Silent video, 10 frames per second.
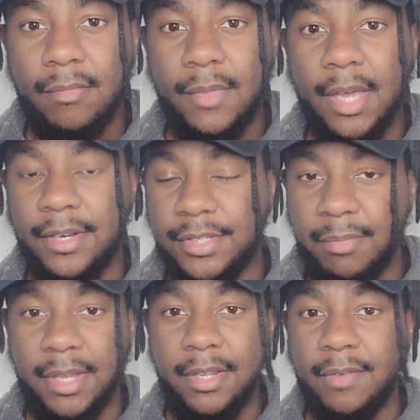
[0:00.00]
And as
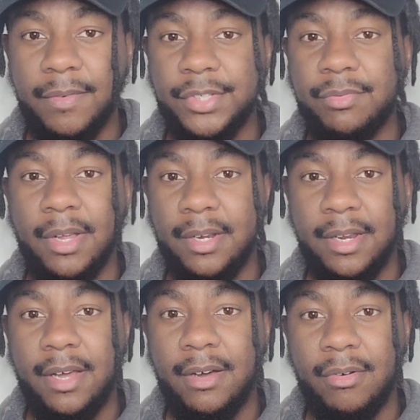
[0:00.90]
many of us right
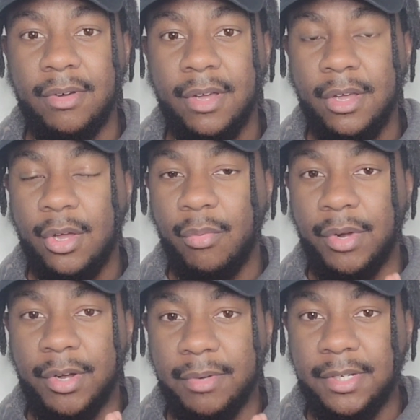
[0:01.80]
now,
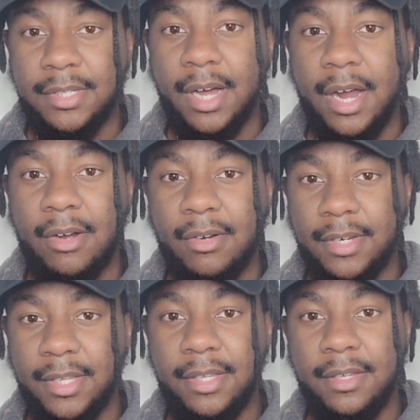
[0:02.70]
we are in dire
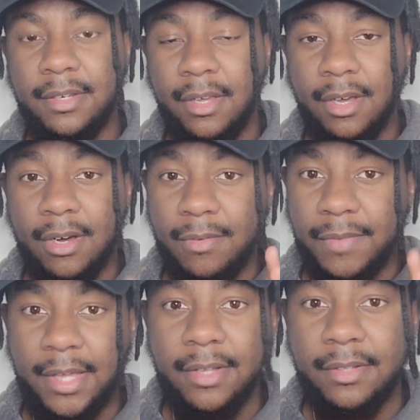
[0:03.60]
need of
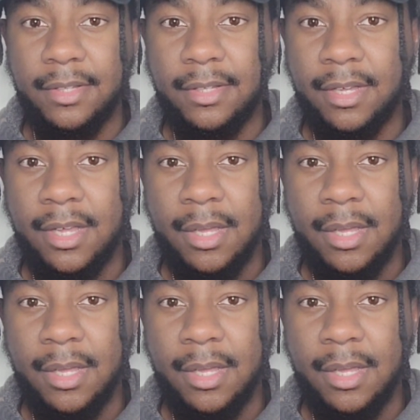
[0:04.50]
healing.